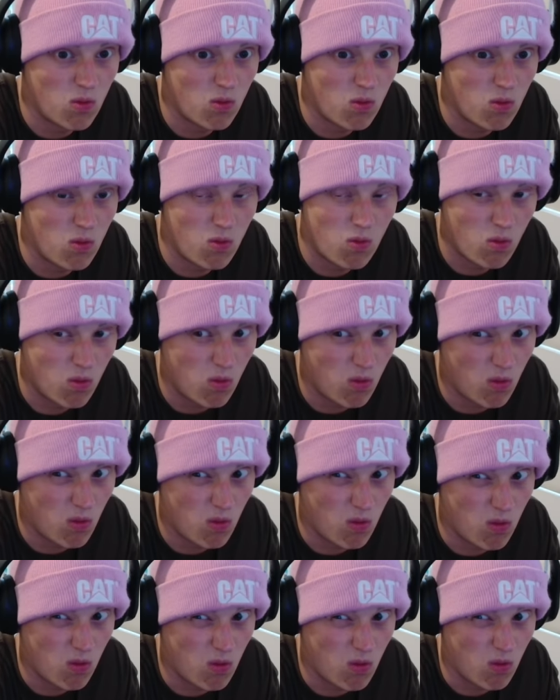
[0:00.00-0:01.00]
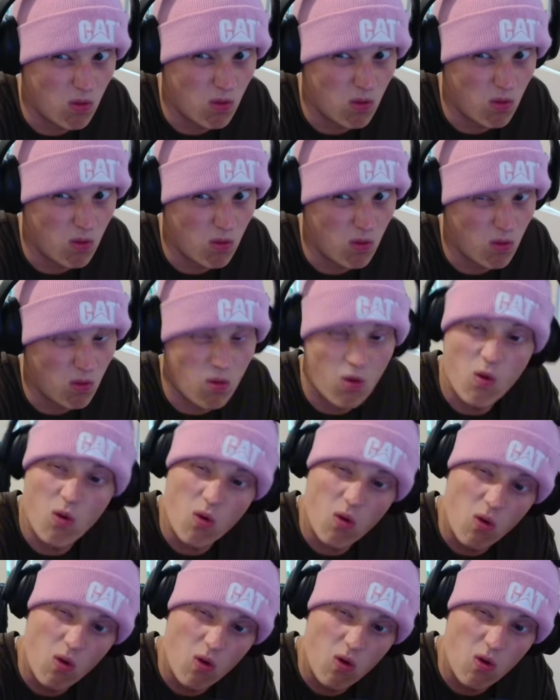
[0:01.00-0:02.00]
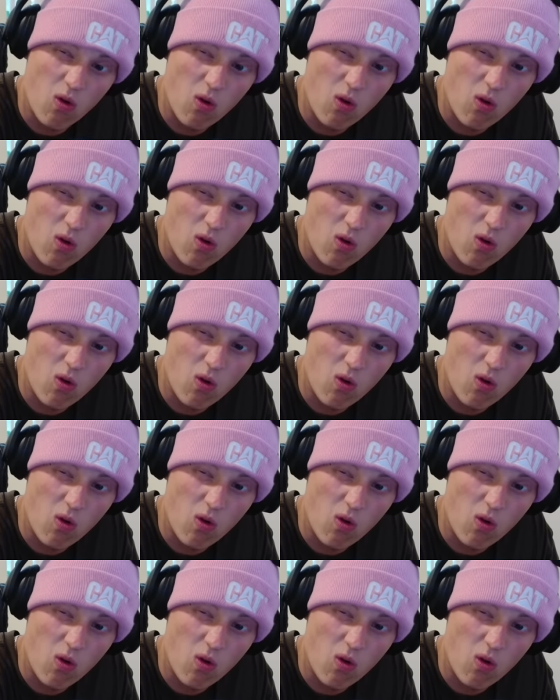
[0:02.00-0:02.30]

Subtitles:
Nothing is said.